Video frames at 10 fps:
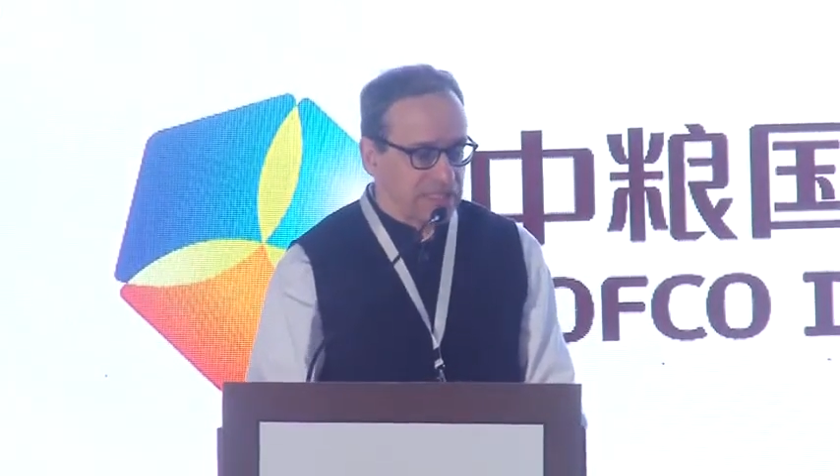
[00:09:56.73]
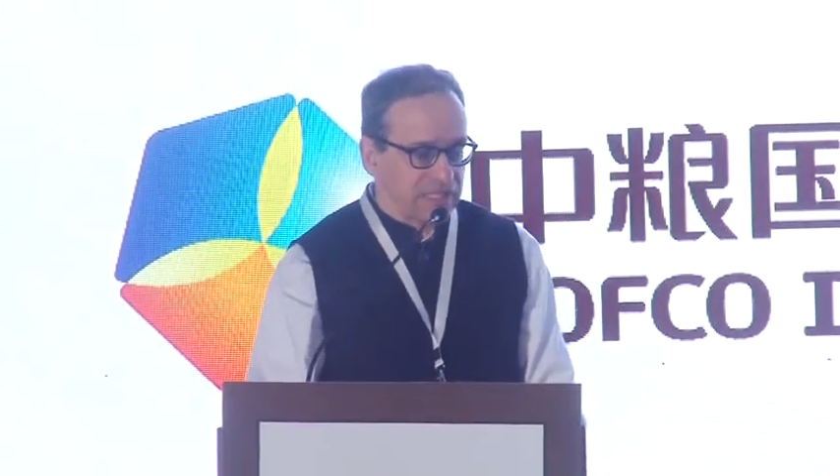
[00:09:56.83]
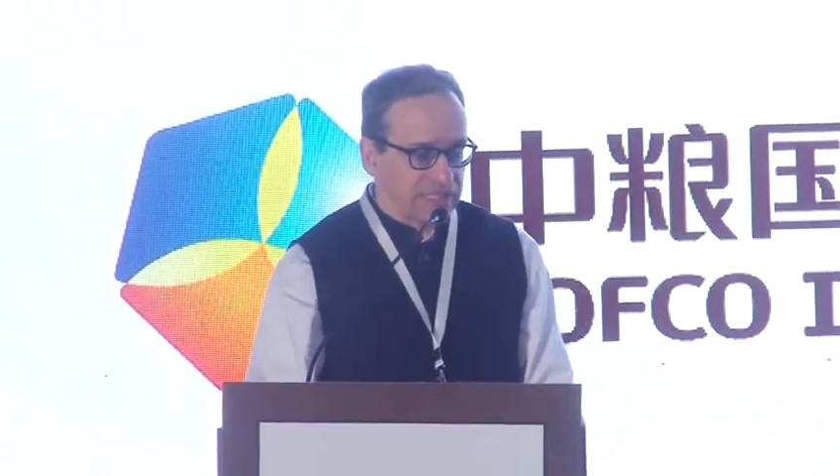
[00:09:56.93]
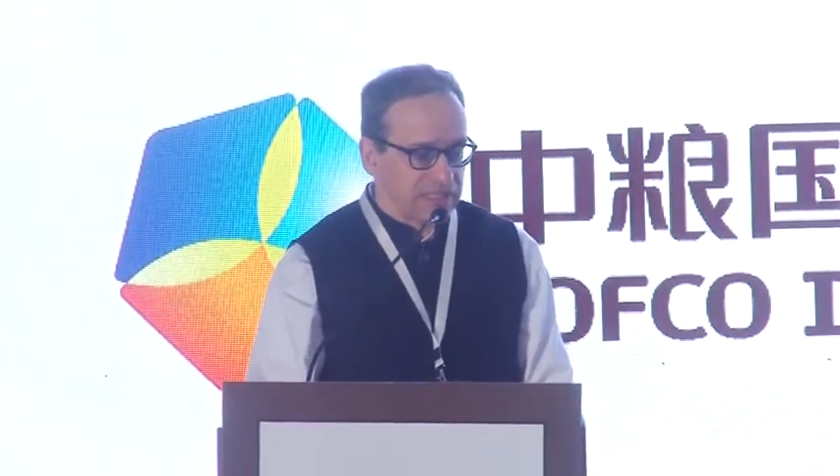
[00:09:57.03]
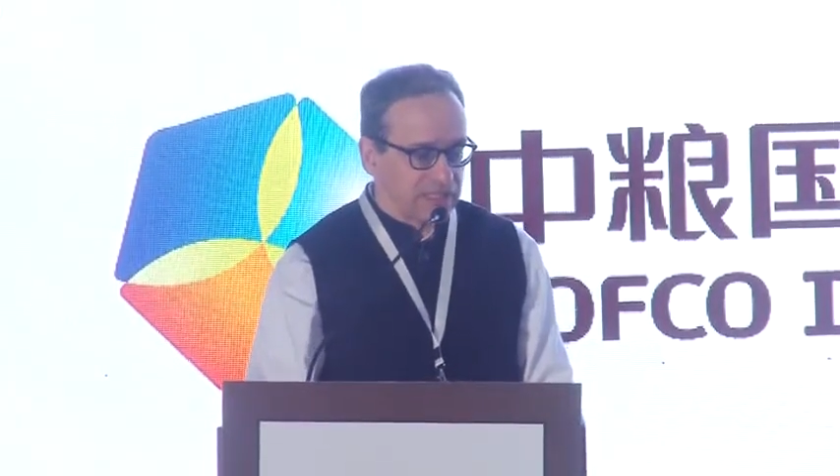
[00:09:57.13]

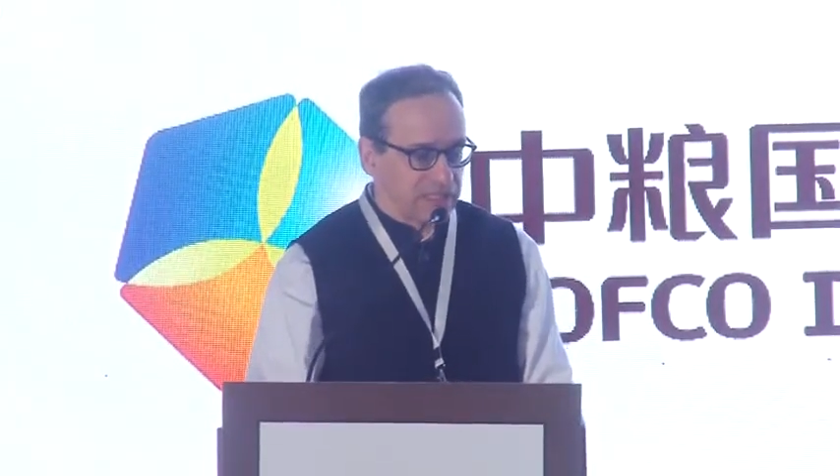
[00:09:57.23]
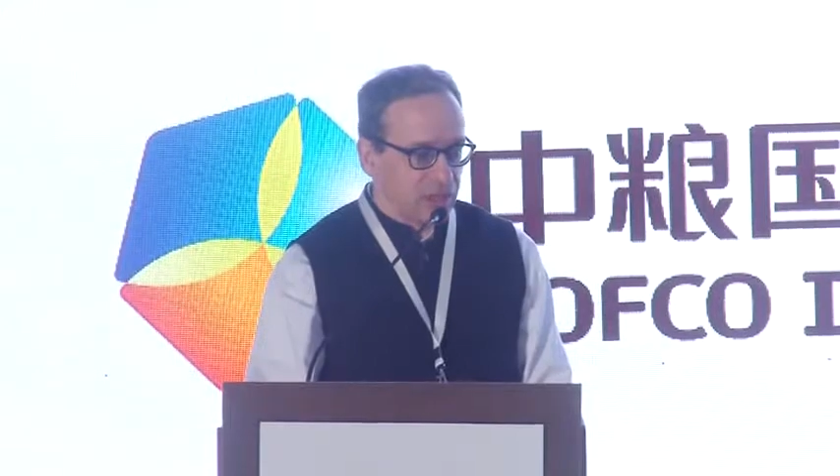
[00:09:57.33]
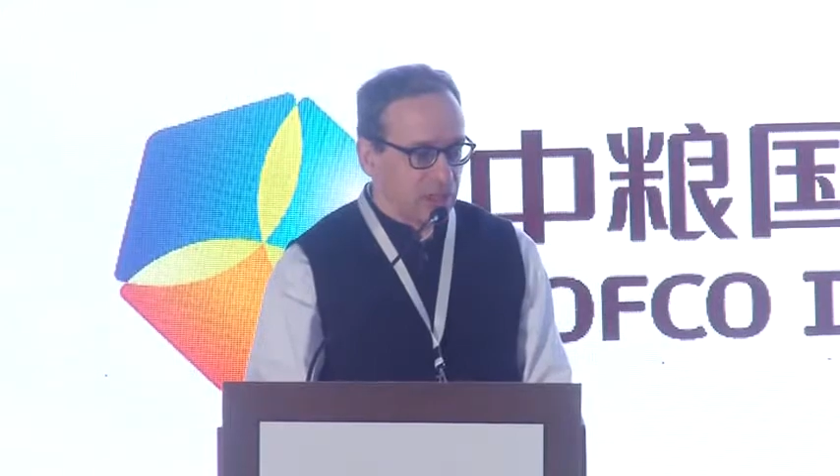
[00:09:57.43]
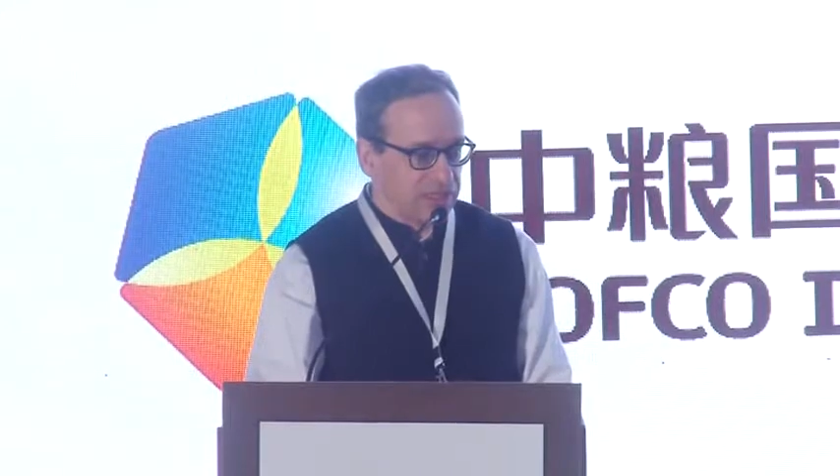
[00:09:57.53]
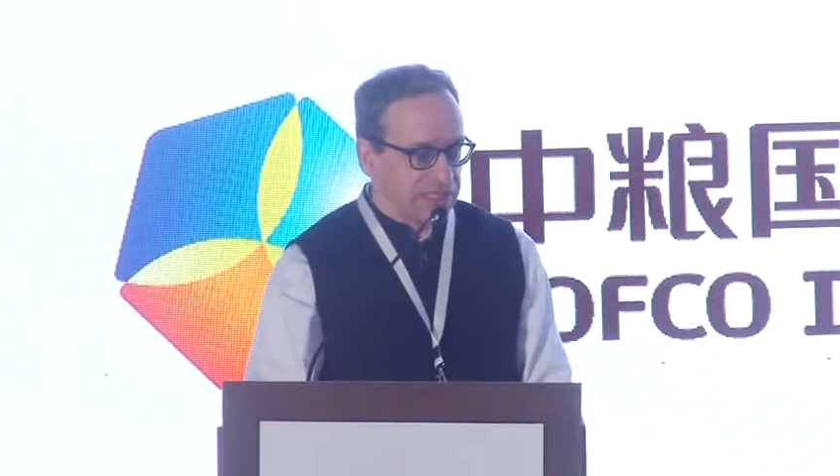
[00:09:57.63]
and uh,
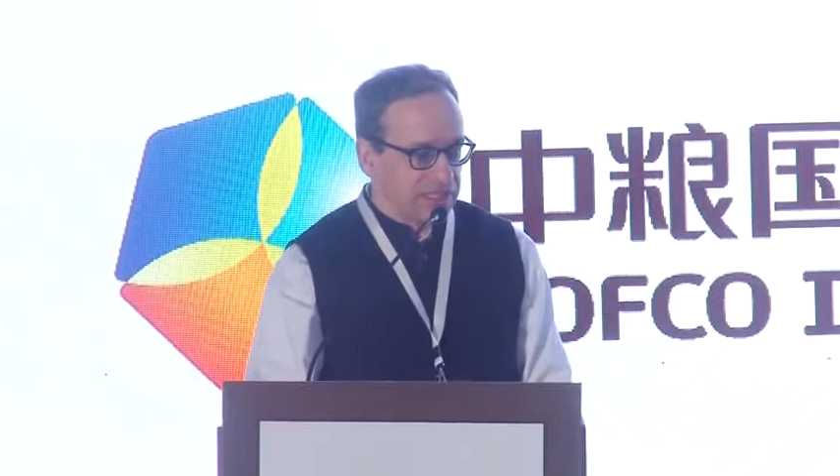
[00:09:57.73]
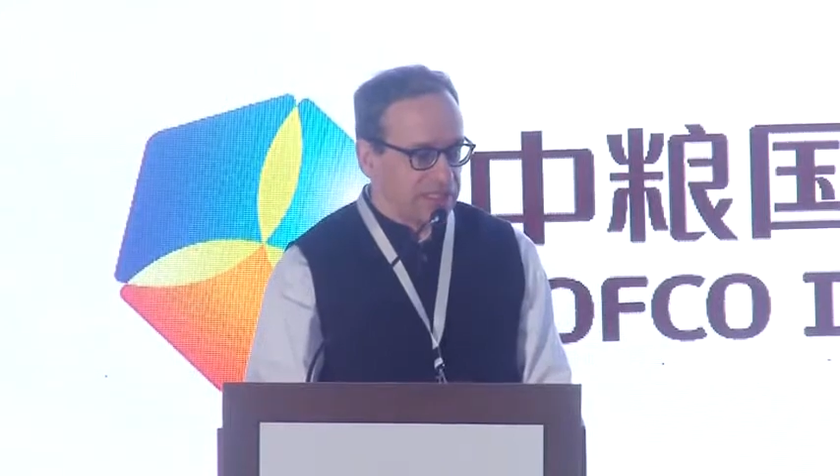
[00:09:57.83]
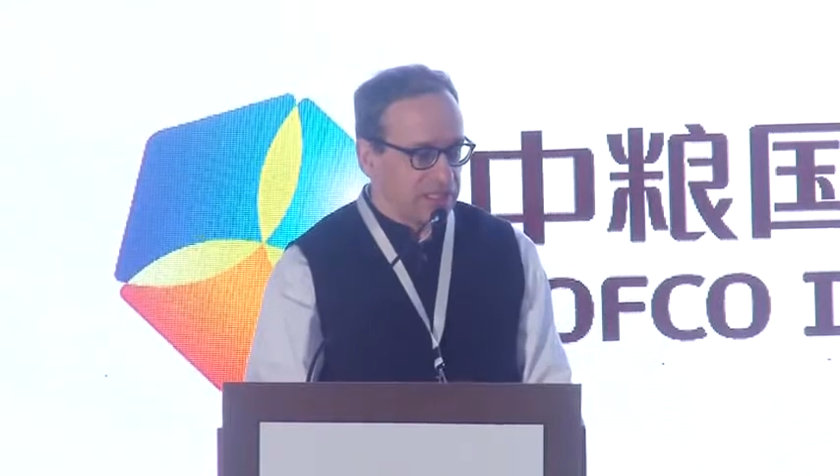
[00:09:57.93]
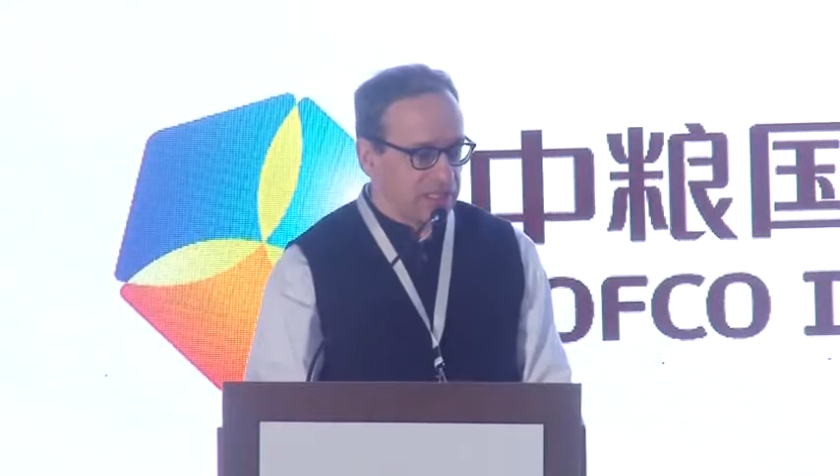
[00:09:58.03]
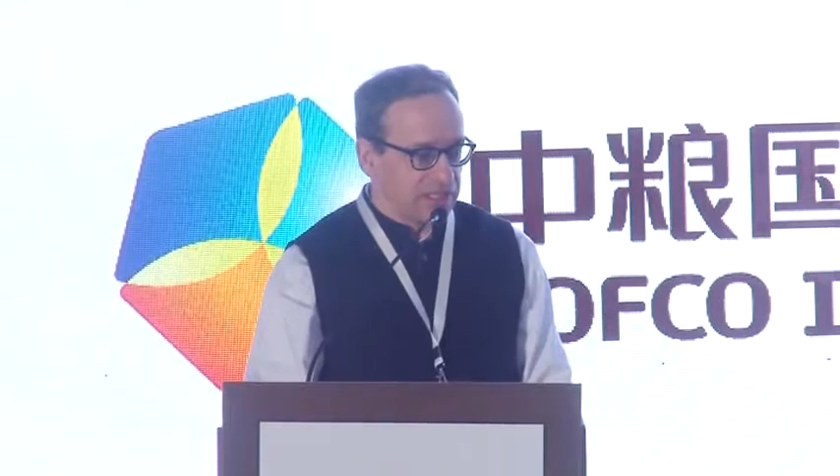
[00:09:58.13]
long lead
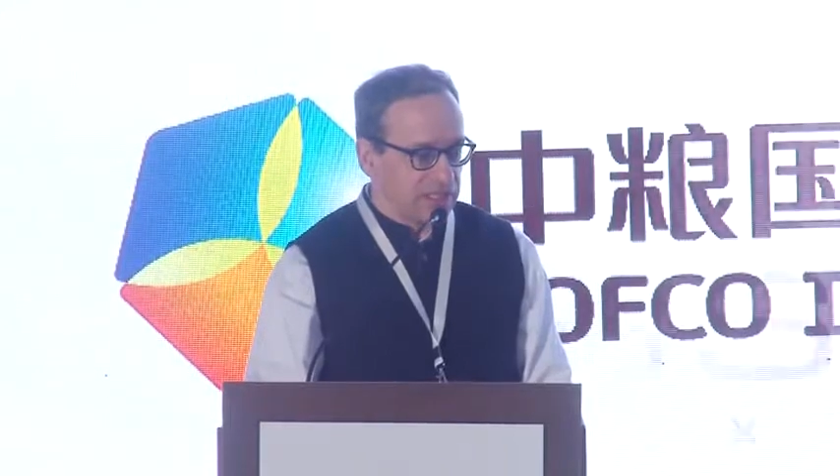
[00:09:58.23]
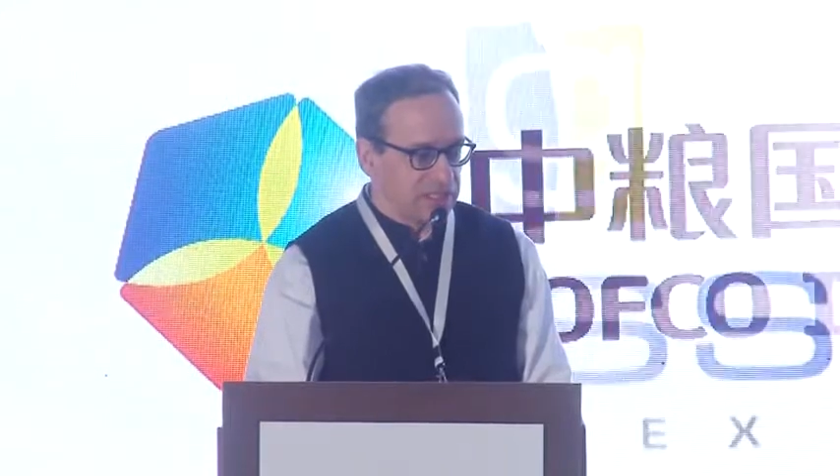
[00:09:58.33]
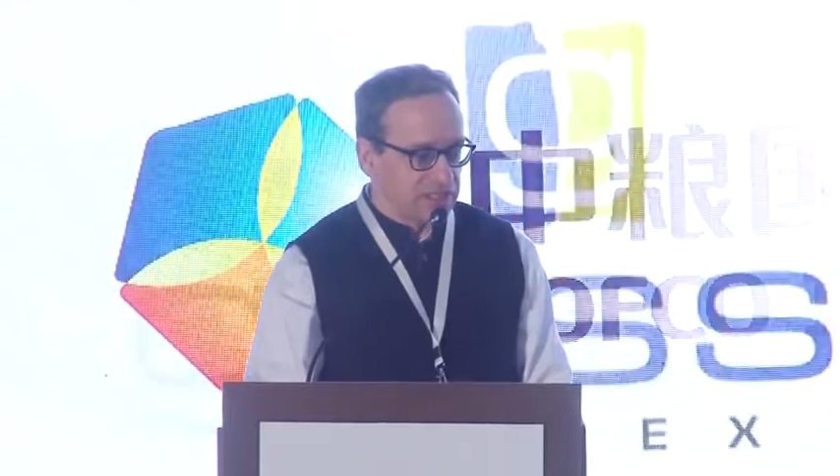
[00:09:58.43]
uh,